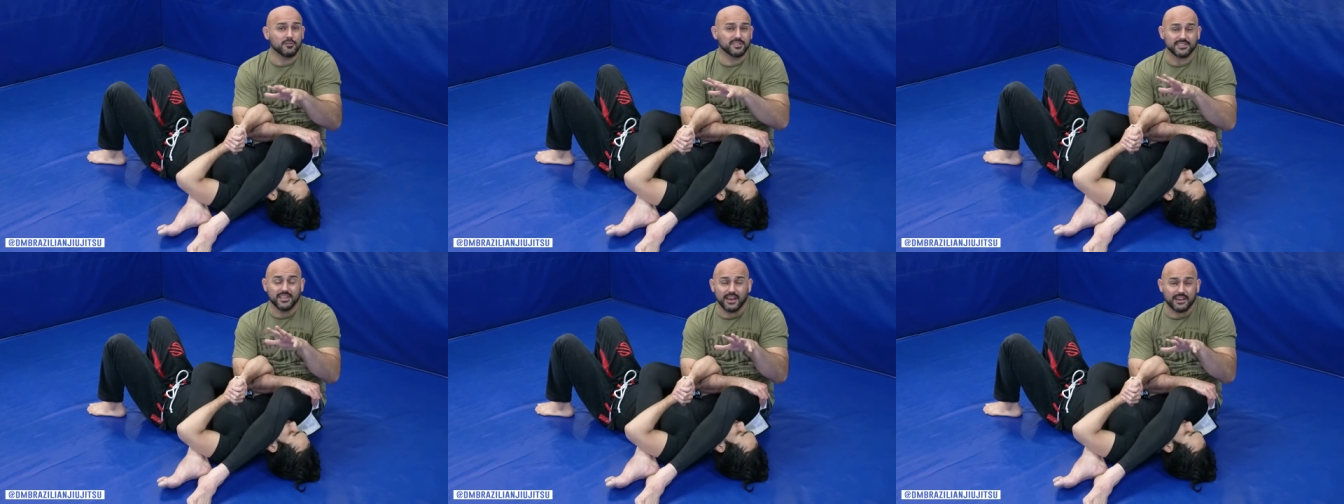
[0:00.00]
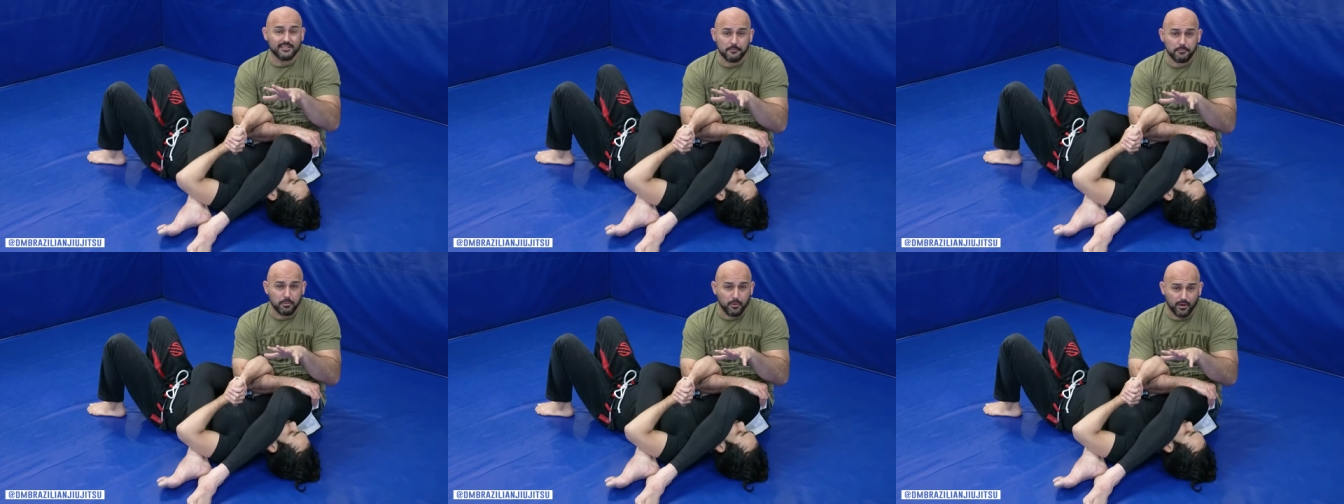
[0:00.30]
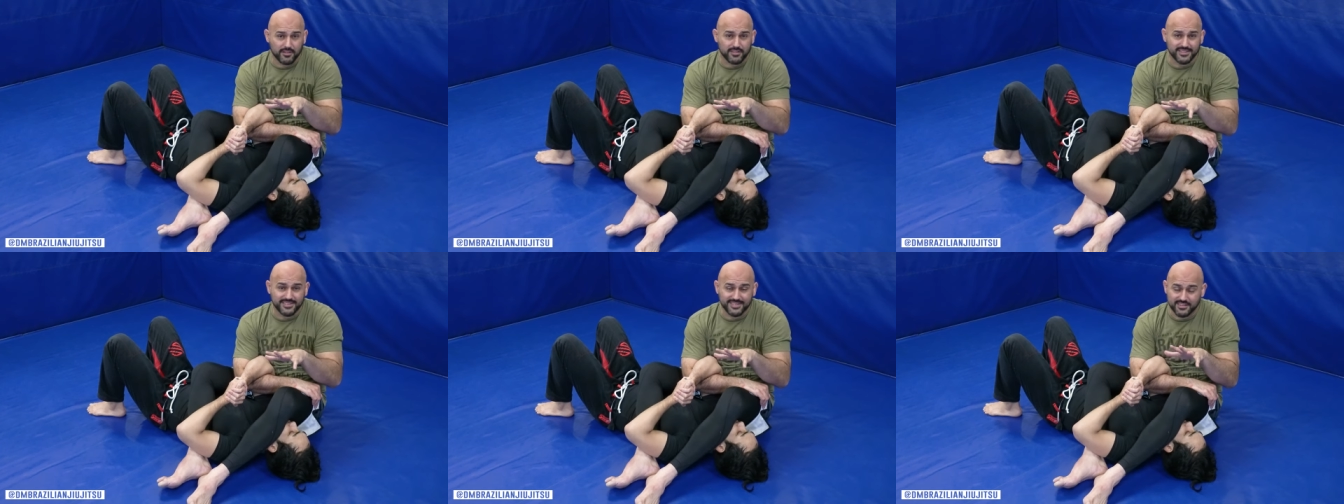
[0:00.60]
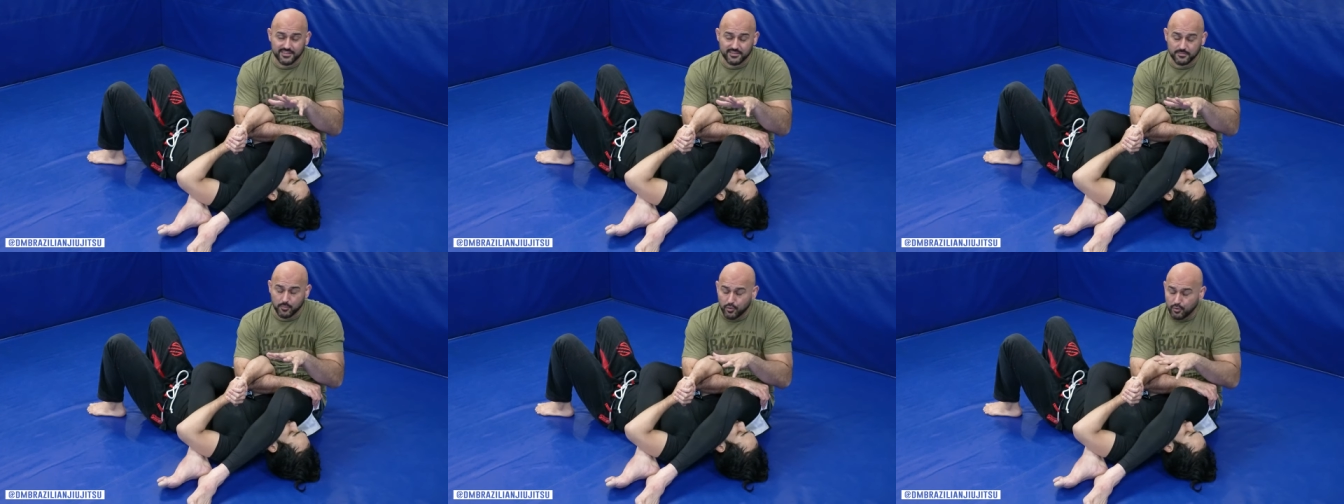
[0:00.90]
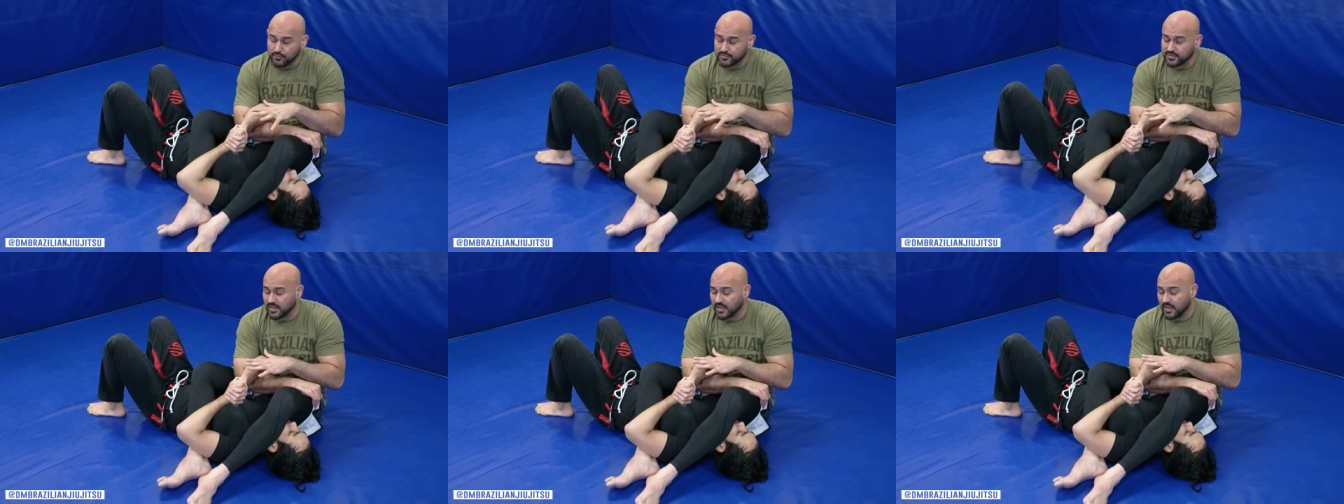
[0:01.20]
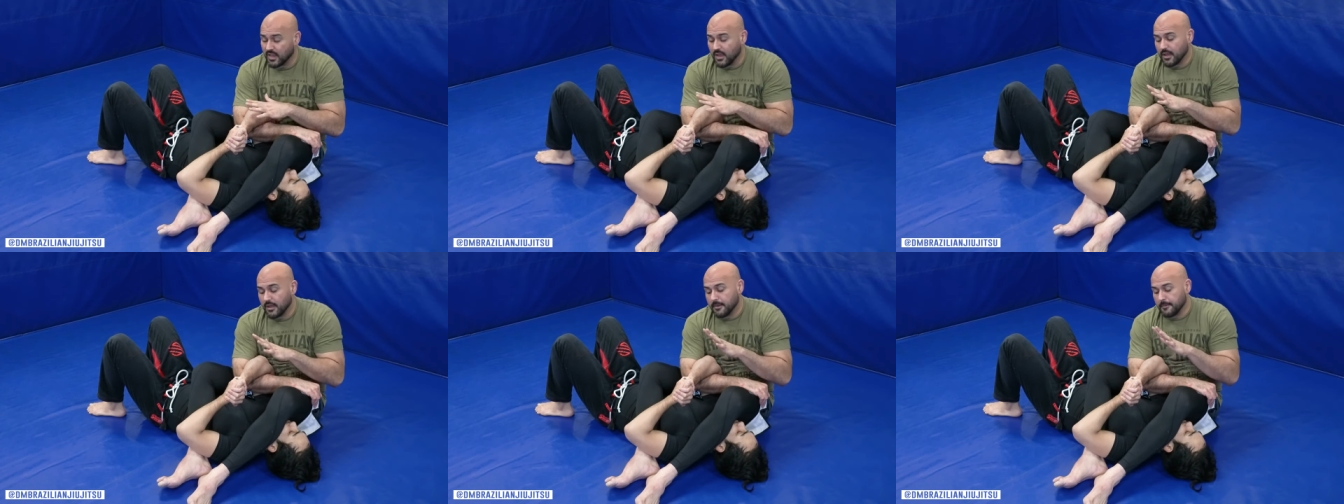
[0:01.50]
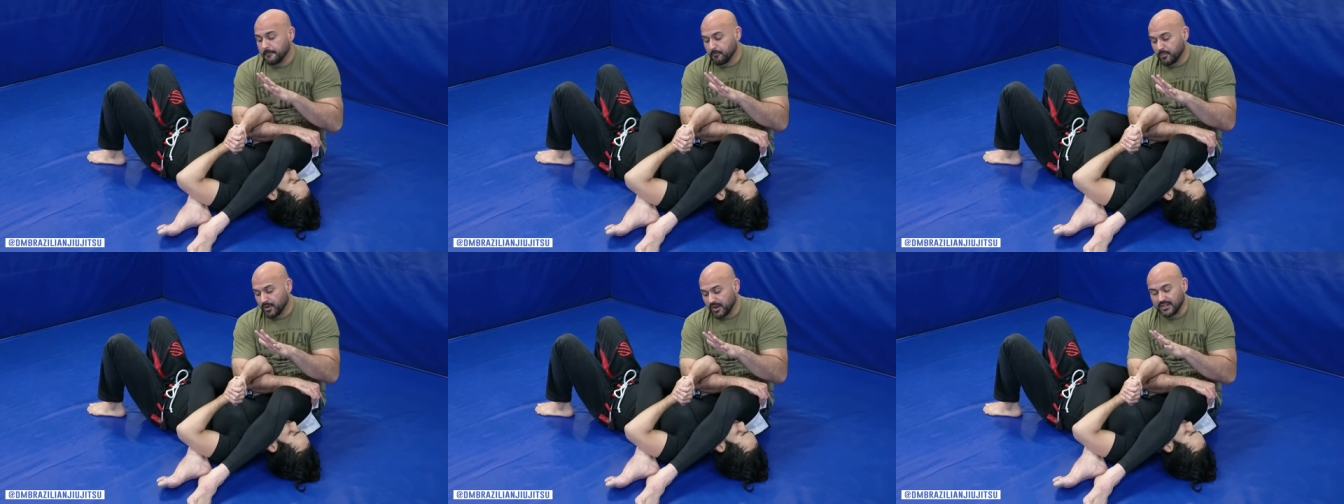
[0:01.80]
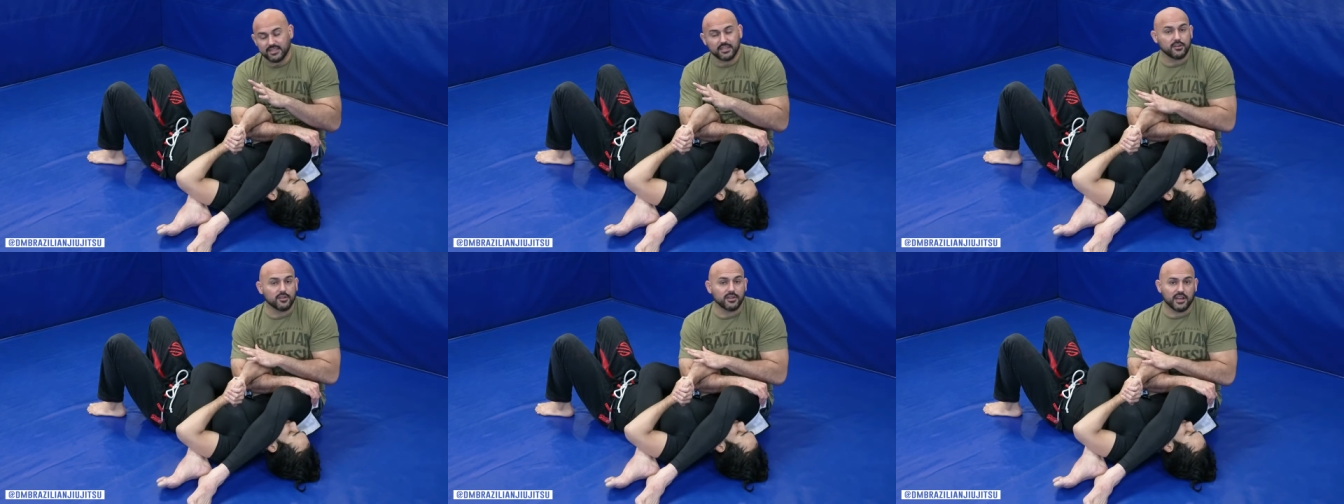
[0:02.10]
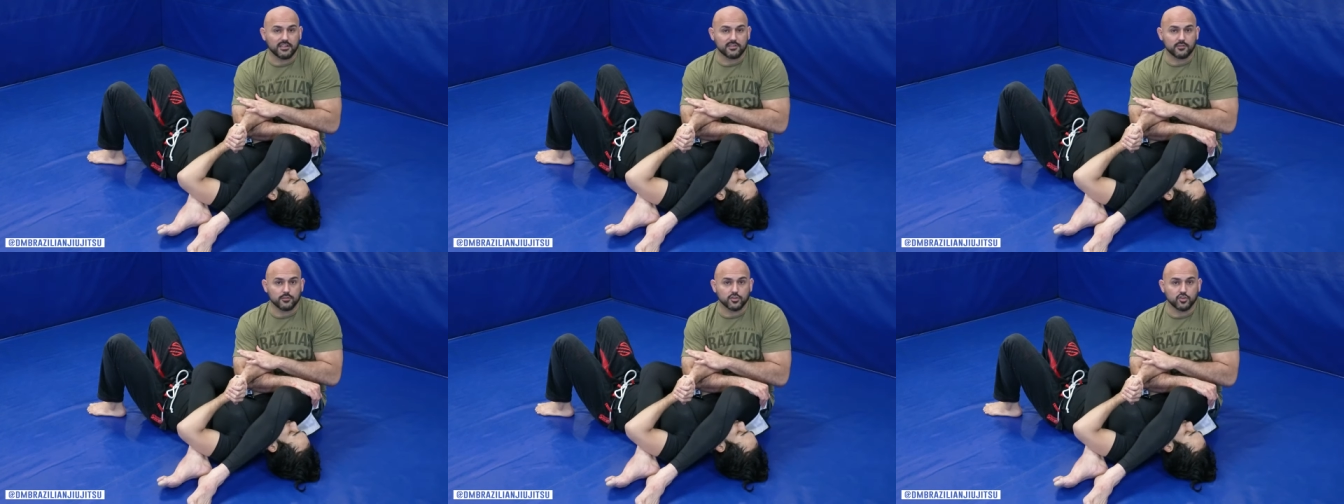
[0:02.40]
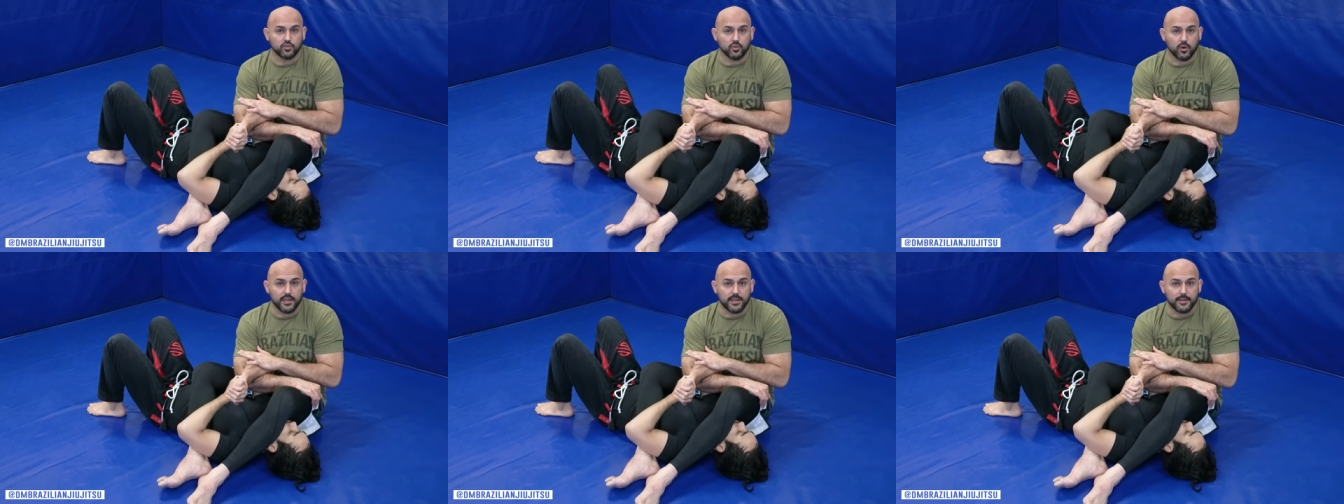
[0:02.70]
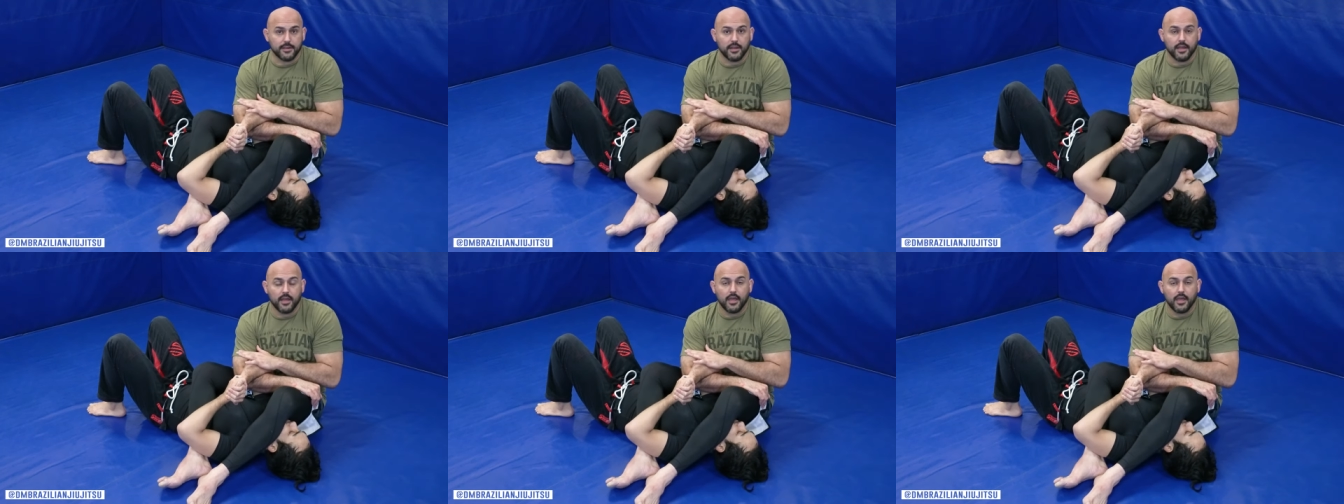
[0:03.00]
It's not even part of the six moves, but I think you guys will enjoy it.